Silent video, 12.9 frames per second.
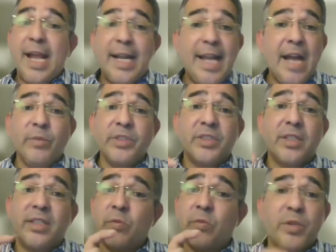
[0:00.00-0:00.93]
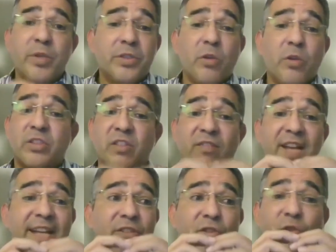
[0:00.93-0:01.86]
And that was a result of
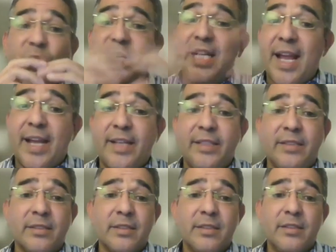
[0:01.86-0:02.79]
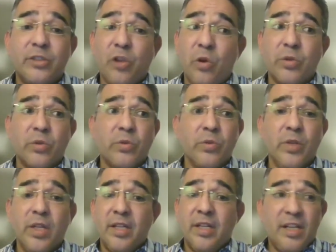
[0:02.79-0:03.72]
like 3 days
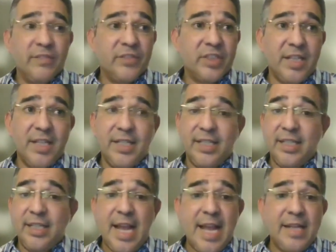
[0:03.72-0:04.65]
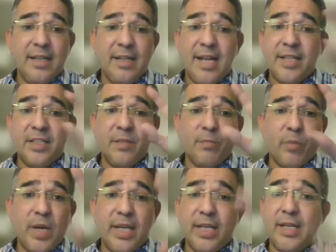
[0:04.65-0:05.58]
total of studying, analyzing,
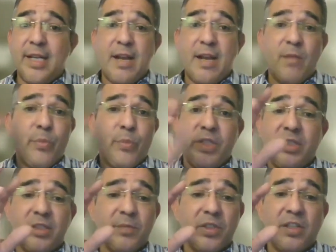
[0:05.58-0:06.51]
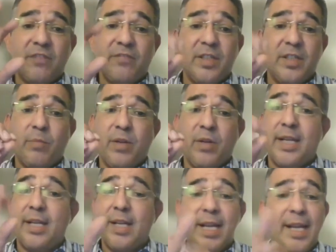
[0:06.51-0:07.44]
breaking it down, putting some stuff into
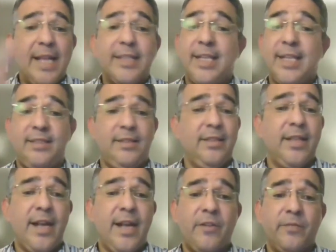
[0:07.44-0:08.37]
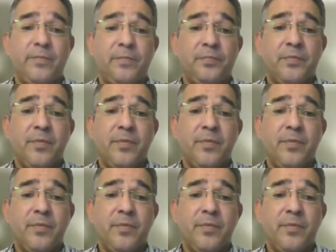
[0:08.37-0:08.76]
play and testing it out.